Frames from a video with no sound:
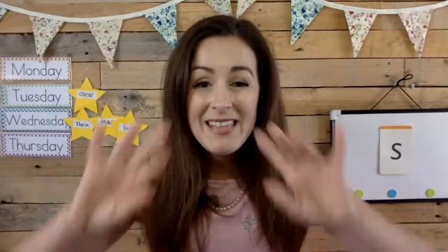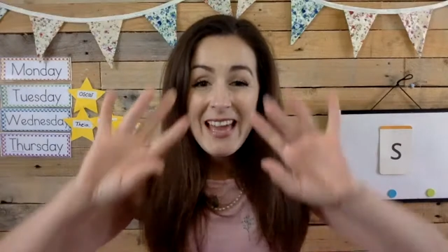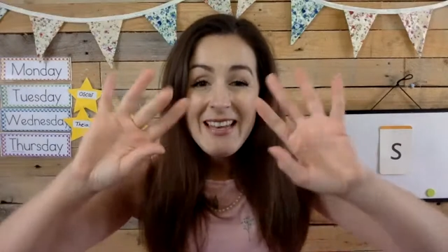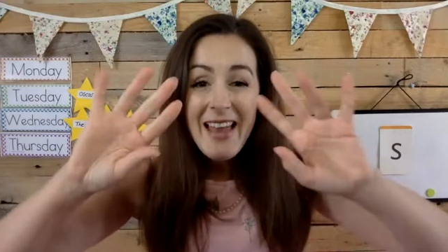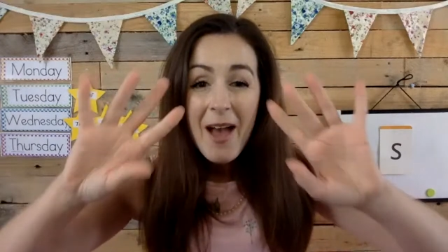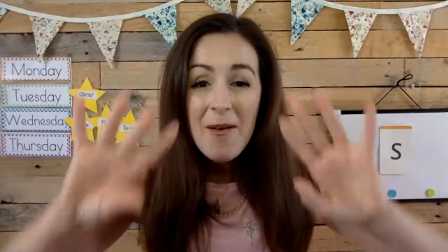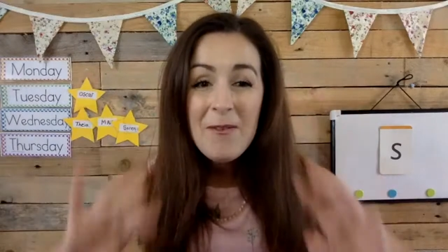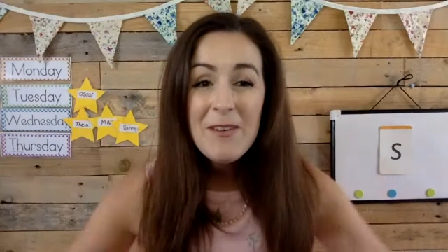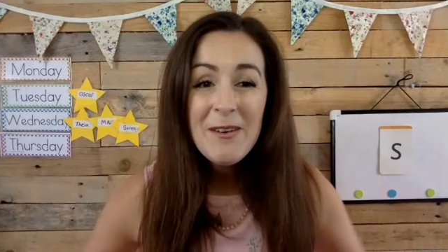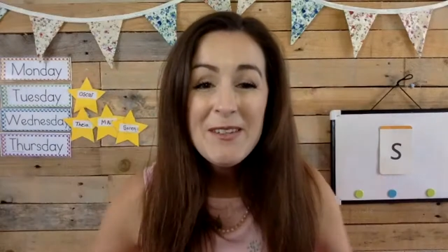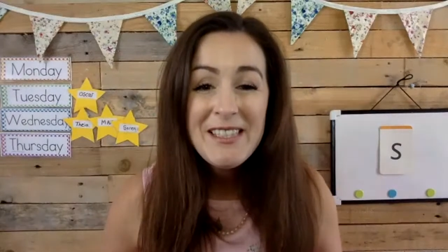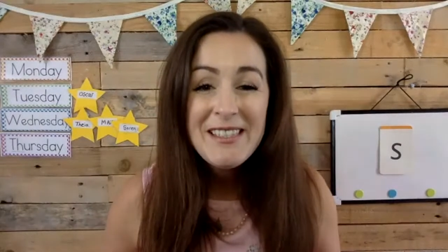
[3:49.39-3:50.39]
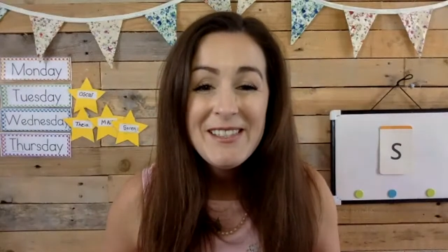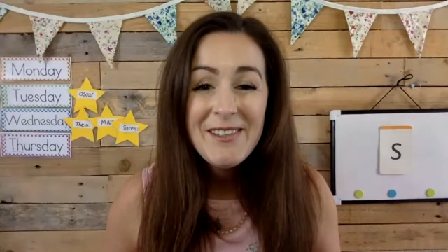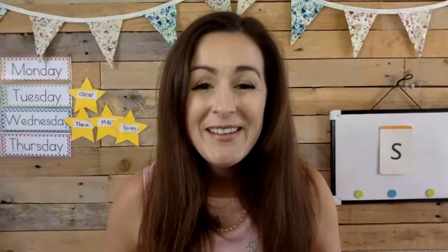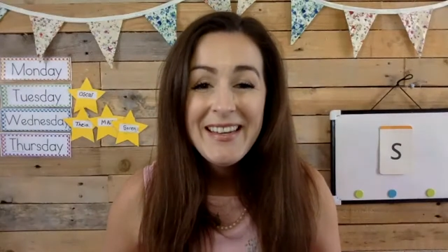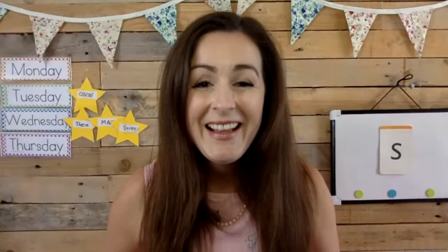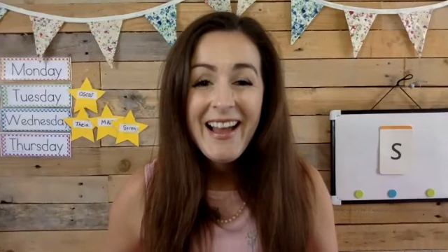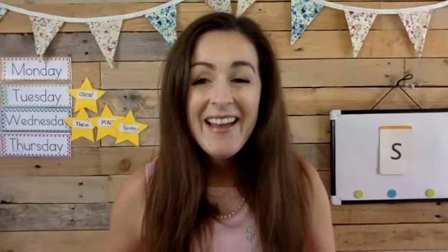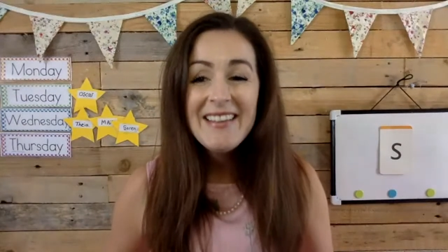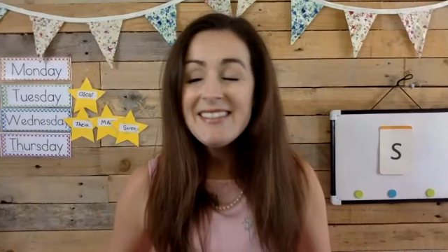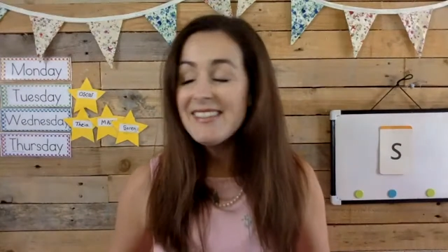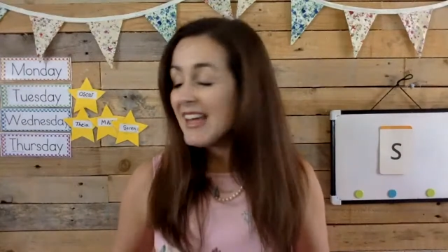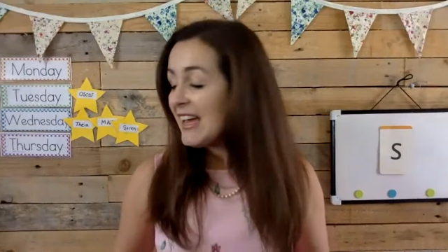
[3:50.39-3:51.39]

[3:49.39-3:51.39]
Hello, if you're just joining us.